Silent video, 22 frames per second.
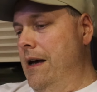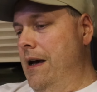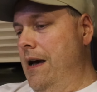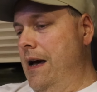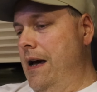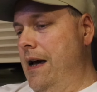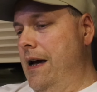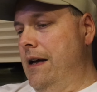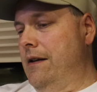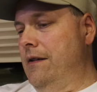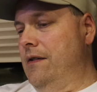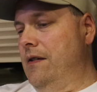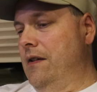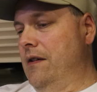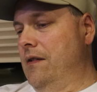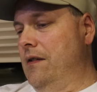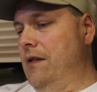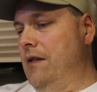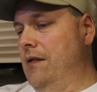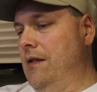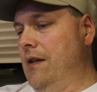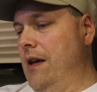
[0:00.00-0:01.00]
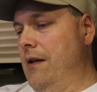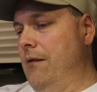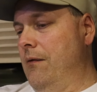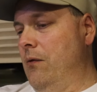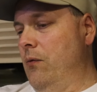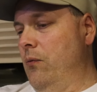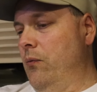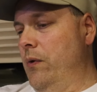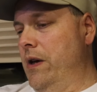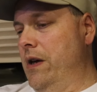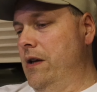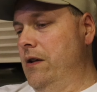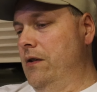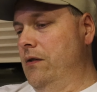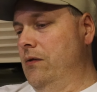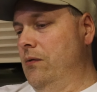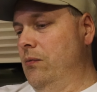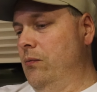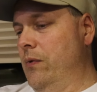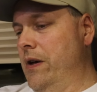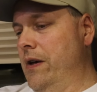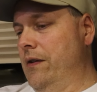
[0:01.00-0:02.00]
High sixty-seven,
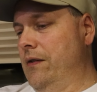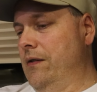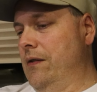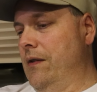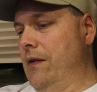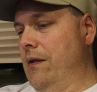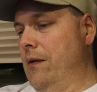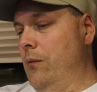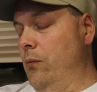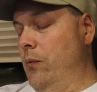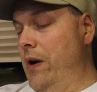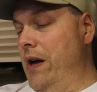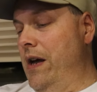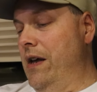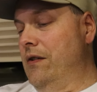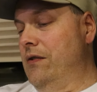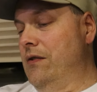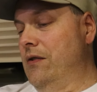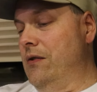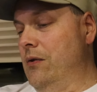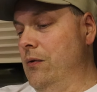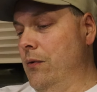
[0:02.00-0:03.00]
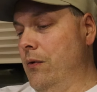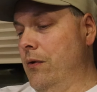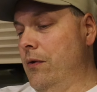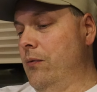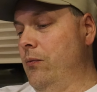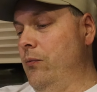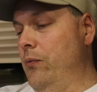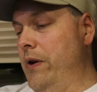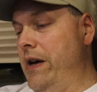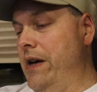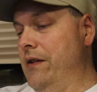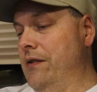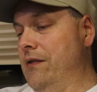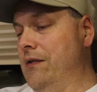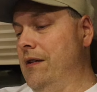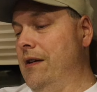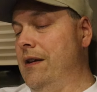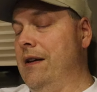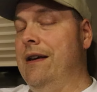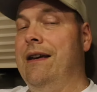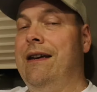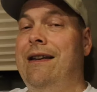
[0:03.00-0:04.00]
winds west, west
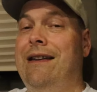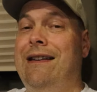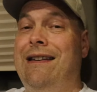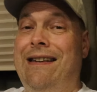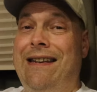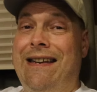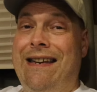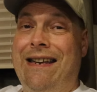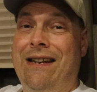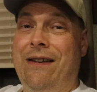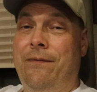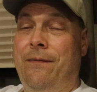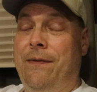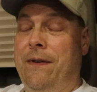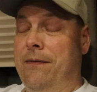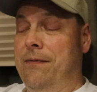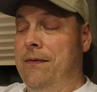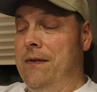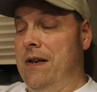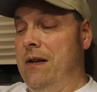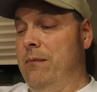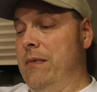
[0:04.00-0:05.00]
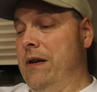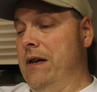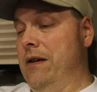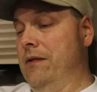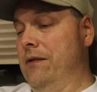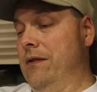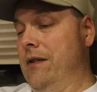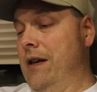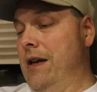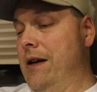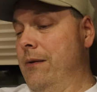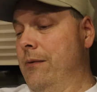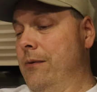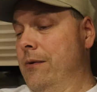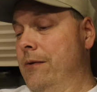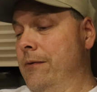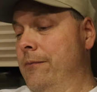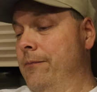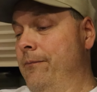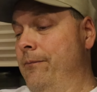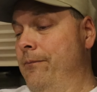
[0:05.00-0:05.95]
northwest, ten to fifteen miles an hour.